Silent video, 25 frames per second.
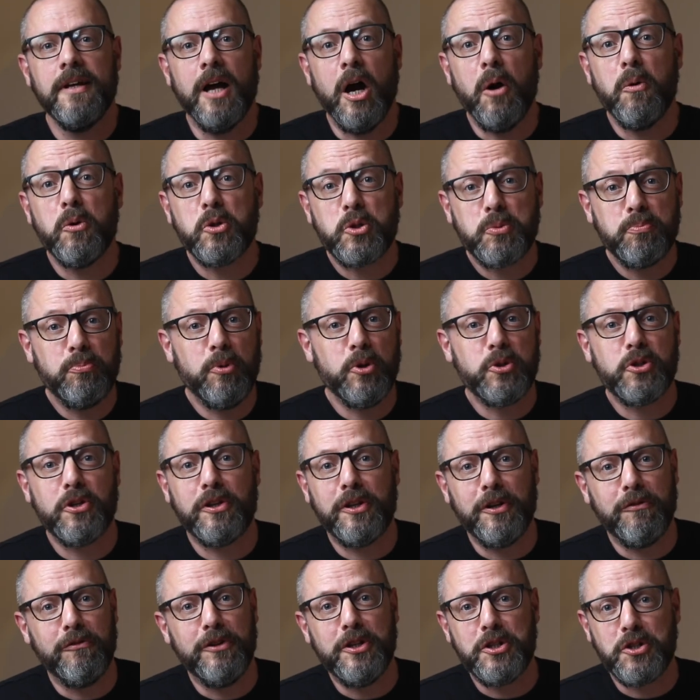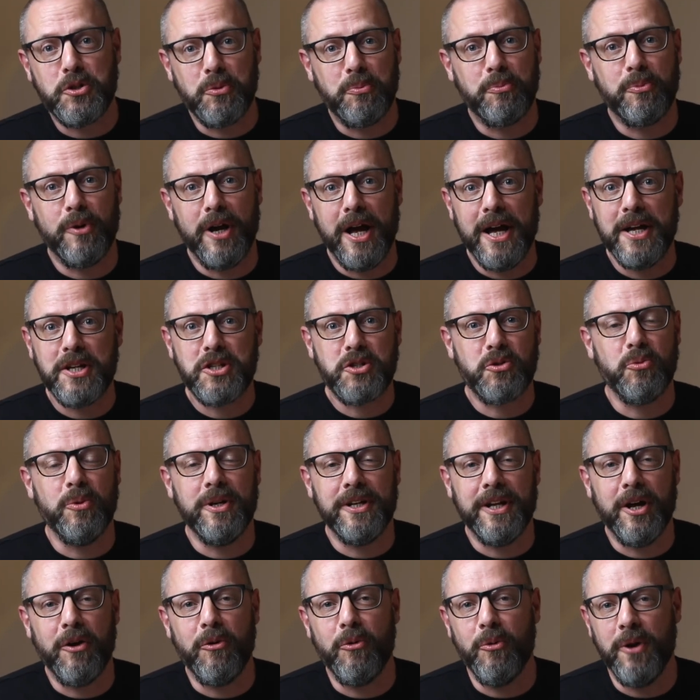I was positively surprised
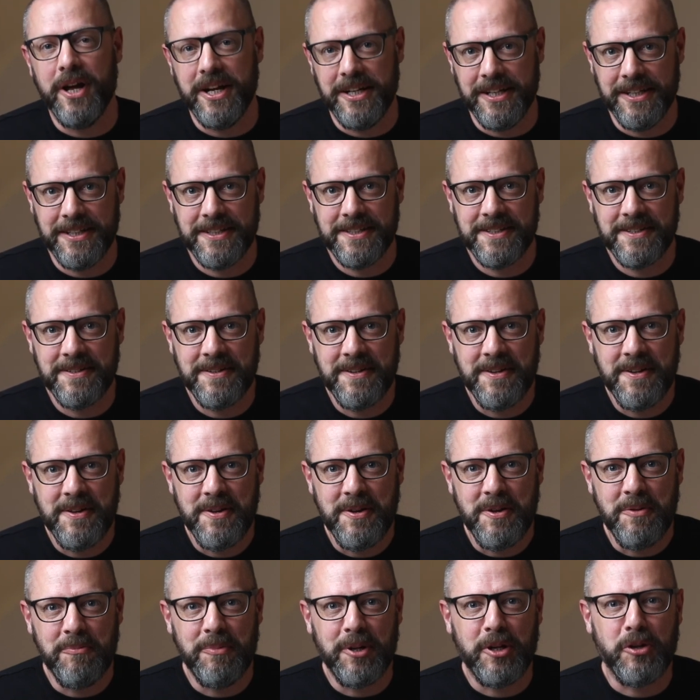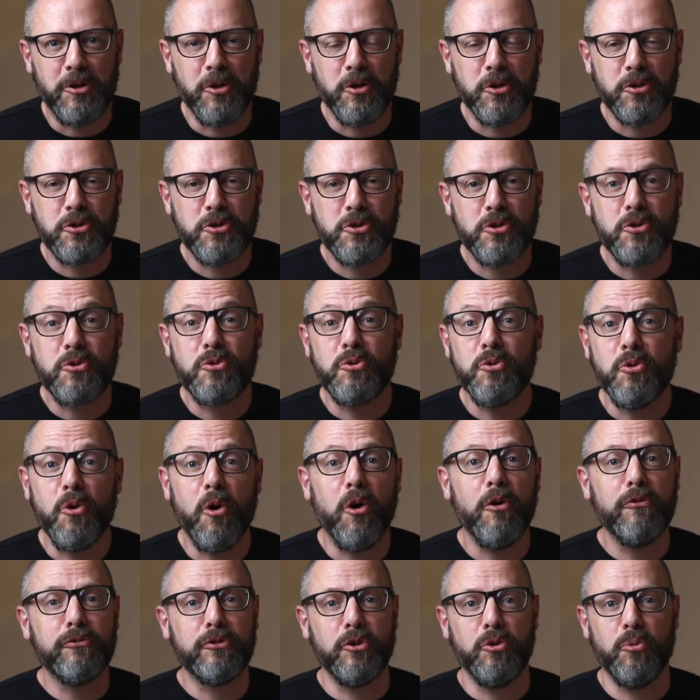when I read it, because too
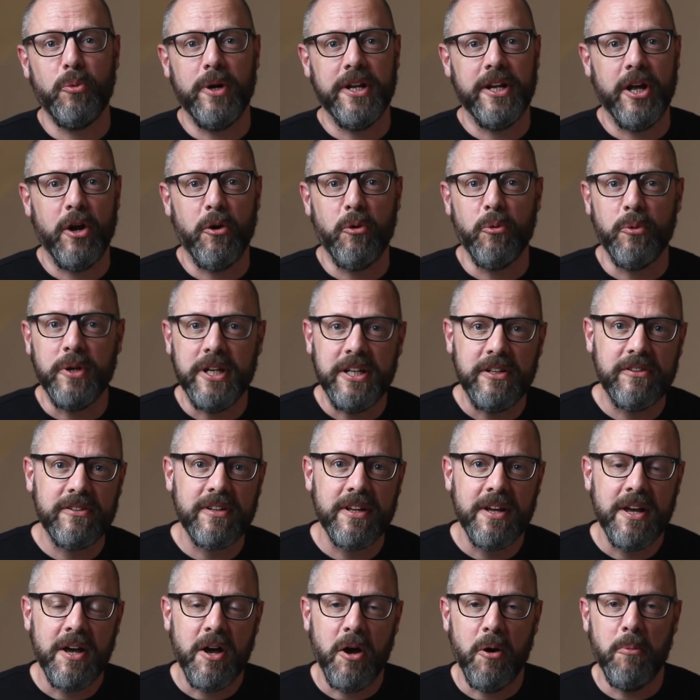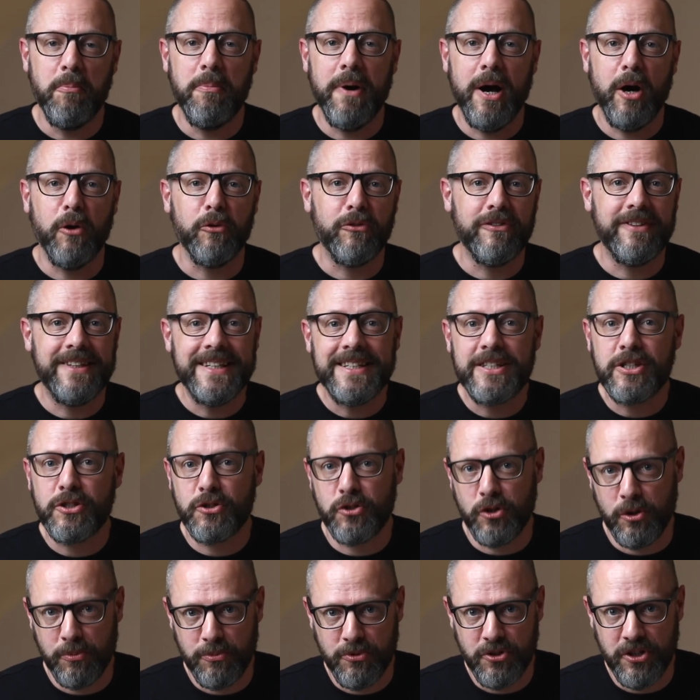often when I read about this
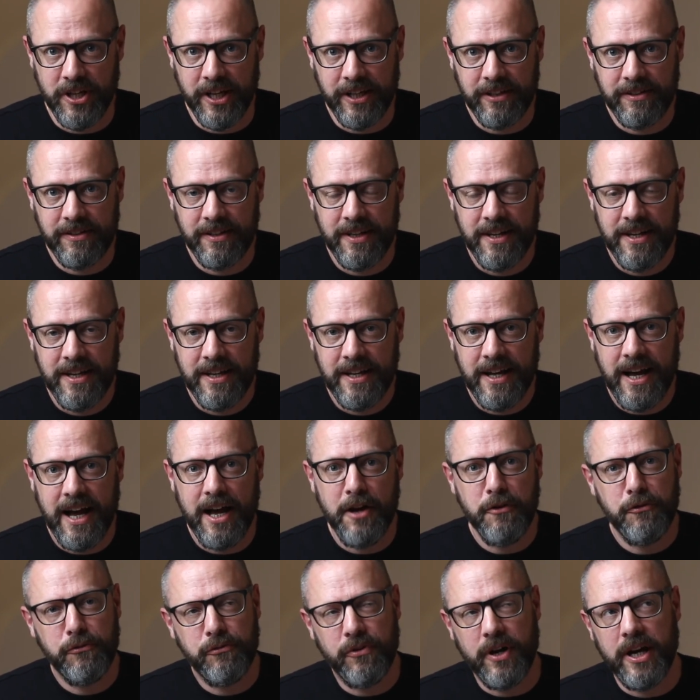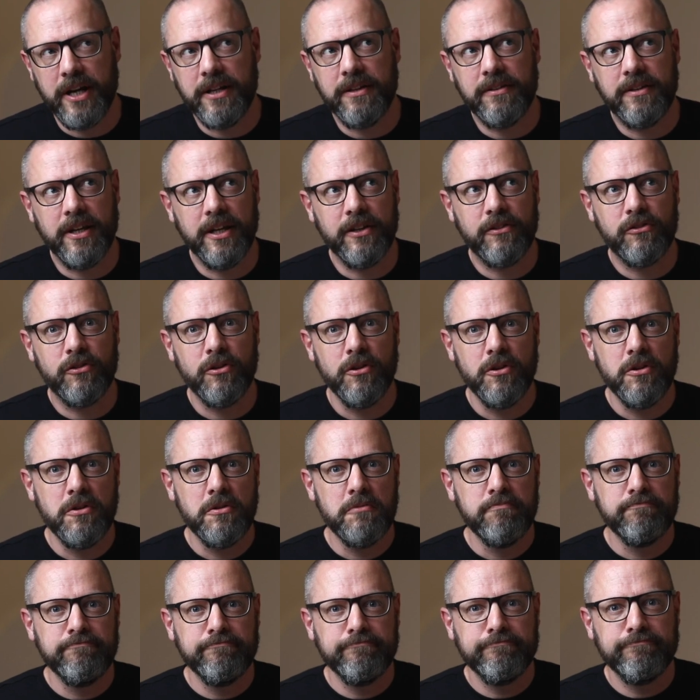subject, I find that
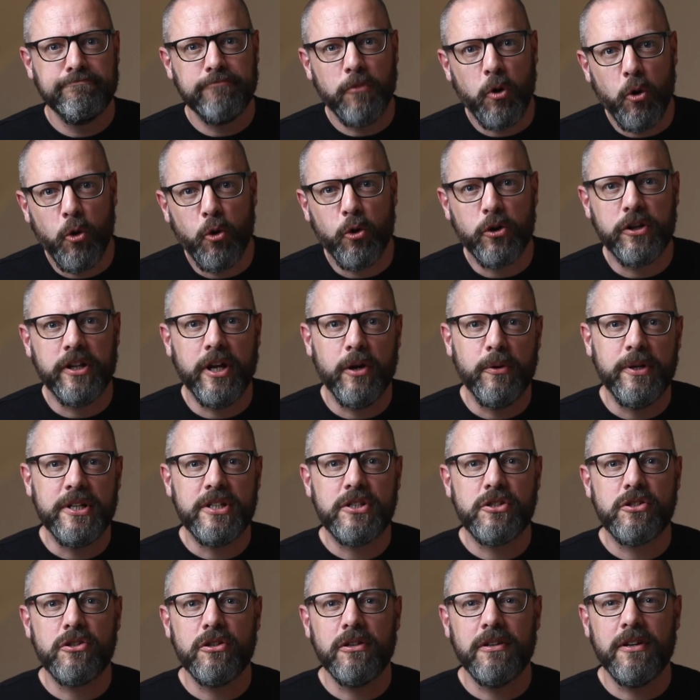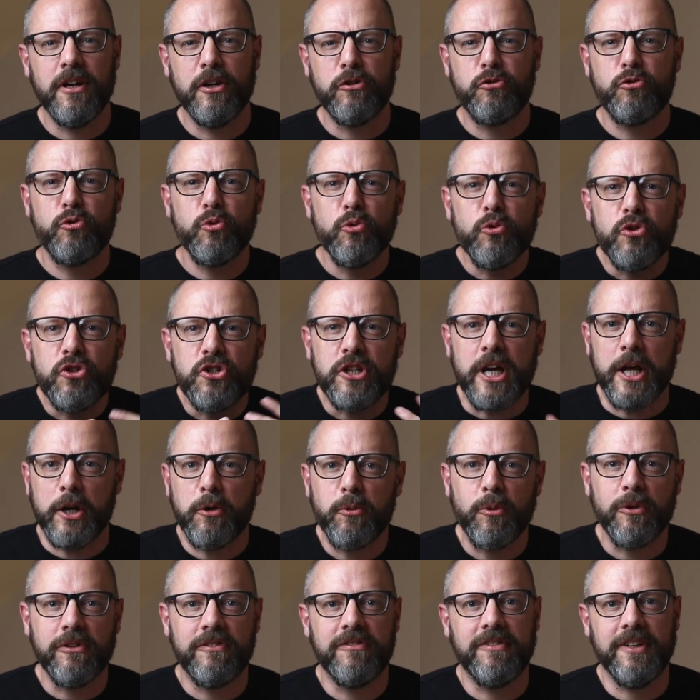or there is a too
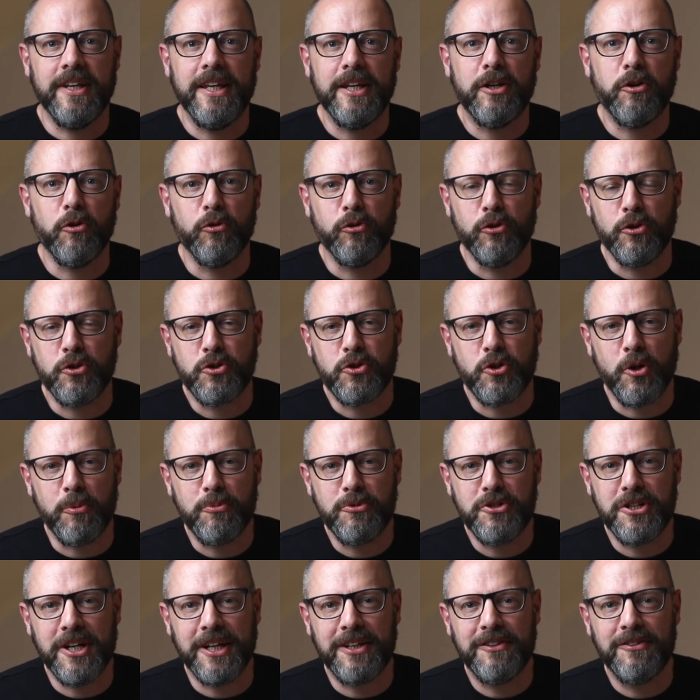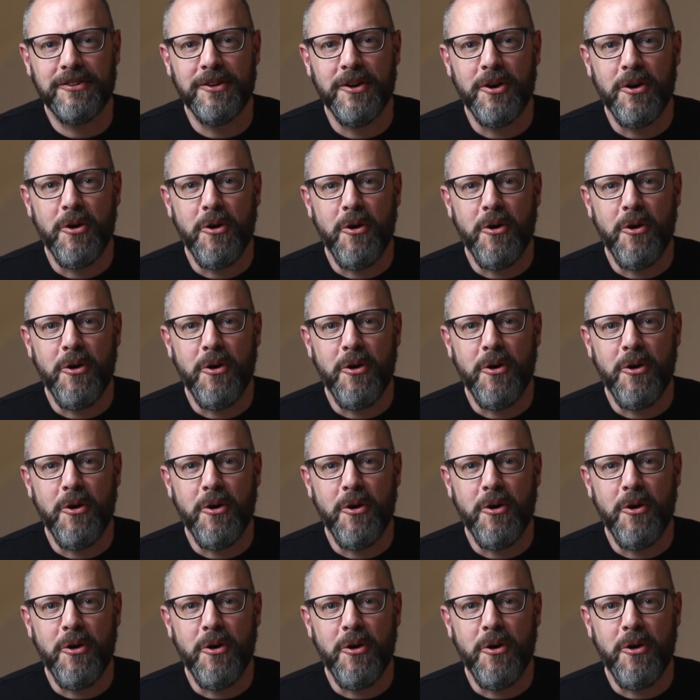general take on the subject,